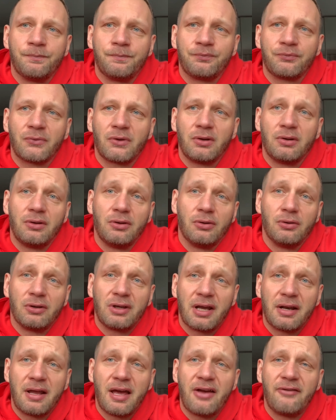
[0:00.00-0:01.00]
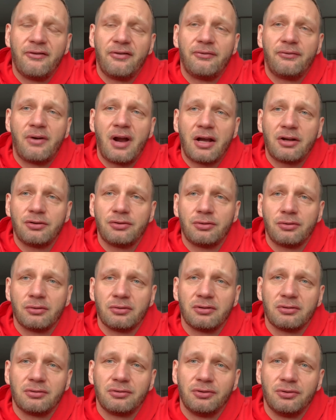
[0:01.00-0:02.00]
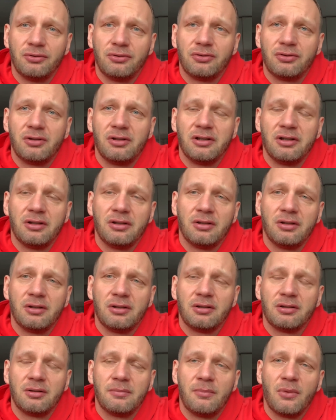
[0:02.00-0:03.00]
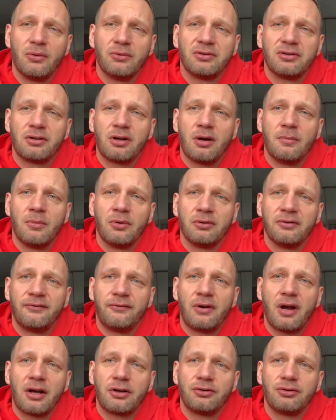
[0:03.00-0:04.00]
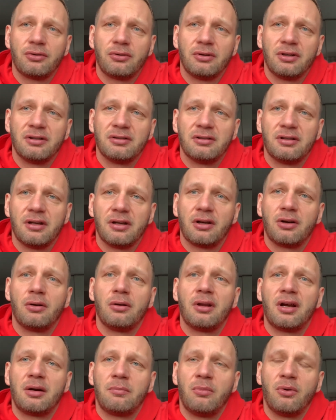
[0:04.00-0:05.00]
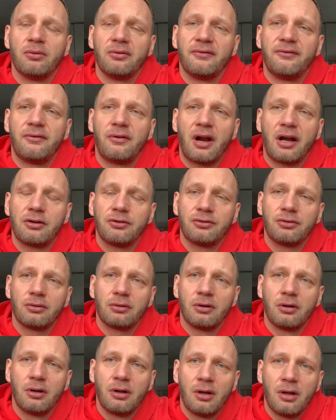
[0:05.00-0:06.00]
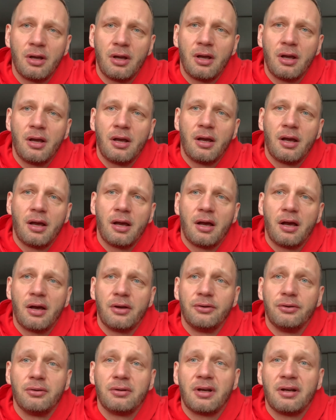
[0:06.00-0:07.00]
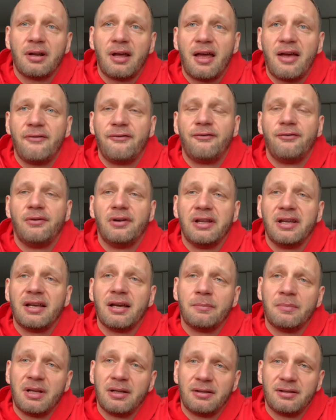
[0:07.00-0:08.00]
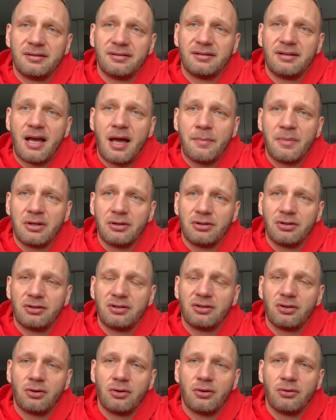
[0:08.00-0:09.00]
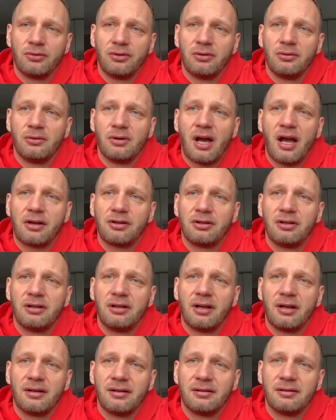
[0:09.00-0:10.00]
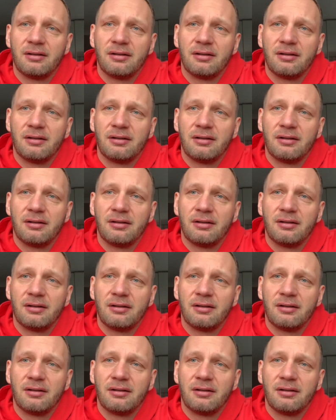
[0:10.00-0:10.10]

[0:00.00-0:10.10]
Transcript: you can have fractures. Usually the most common fracture is the collarbone fracture. You can have ligamentous damage, so you actually can